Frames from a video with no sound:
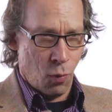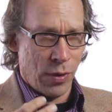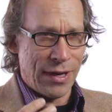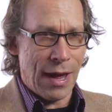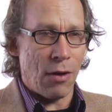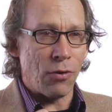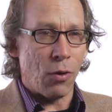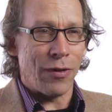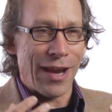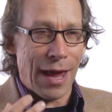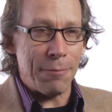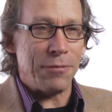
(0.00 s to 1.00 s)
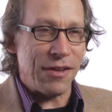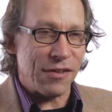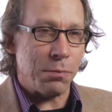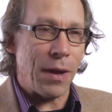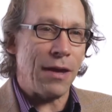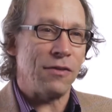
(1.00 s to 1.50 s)
we now know that empty
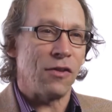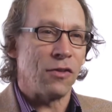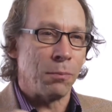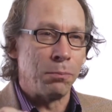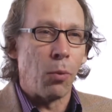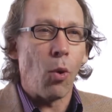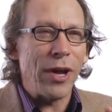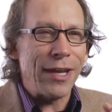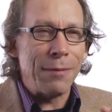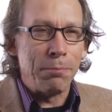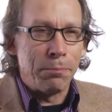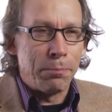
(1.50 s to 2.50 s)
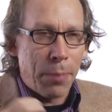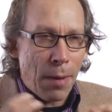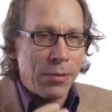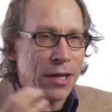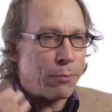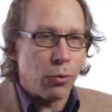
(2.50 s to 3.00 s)
space is a boiling,
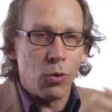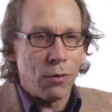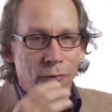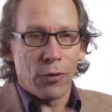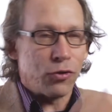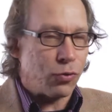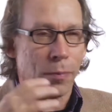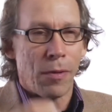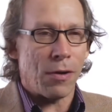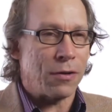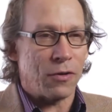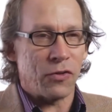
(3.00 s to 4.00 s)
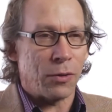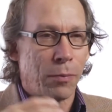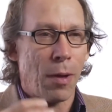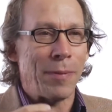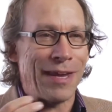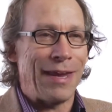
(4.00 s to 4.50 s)
bubbling brew of virtual particles that are
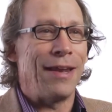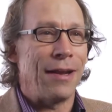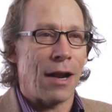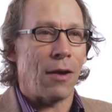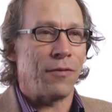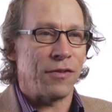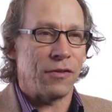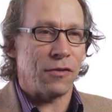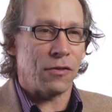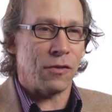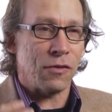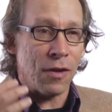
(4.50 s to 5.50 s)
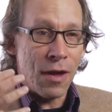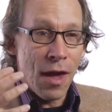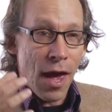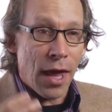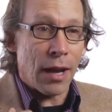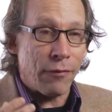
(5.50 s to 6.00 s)
popping in and out of existence
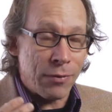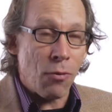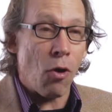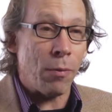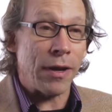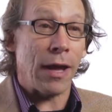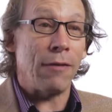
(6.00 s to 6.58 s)
at every moment.